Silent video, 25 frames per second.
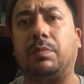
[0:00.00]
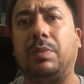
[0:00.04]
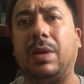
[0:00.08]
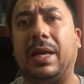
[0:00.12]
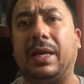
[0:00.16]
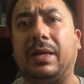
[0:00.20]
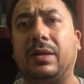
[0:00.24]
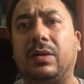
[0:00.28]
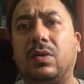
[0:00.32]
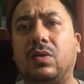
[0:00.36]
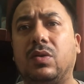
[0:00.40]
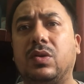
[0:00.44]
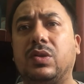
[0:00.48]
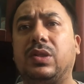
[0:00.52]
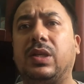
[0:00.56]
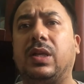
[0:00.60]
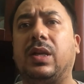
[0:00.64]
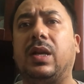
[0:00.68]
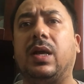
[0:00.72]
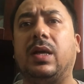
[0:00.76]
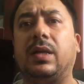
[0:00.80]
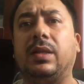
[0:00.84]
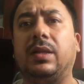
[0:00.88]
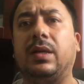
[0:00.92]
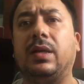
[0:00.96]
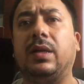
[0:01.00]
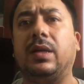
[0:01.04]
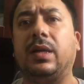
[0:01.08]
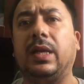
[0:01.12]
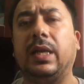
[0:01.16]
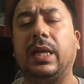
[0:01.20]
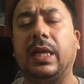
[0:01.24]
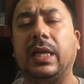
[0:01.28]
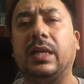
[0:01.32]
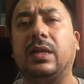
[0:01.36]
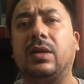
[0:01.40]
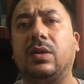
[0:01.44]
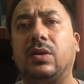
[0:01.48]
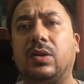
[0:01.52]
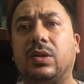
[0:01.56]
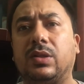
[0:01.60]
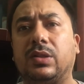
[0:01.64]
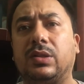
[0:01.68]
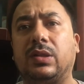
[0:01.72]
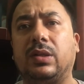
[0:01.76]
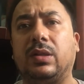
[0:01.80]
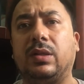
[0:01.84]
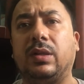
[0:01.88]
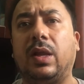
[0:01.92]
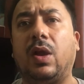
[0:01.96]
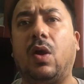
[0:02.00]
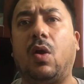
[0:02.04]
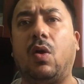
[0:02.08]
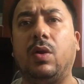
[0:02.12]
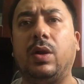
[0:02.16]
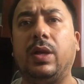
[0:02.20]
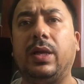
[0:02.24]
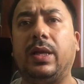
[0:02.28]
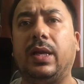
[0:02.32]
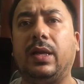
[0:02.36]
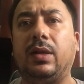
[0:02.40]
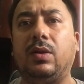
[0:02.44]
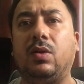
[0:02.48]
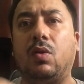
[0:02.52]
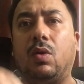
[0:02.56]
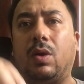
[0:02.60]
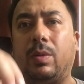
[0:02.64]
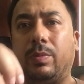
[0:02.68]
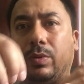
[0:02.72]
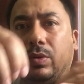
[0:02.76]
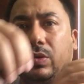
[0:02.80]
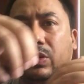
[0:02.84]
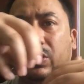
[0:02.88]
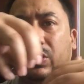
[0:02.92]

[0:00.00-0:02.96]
Plecos and other eaters, they only can go up to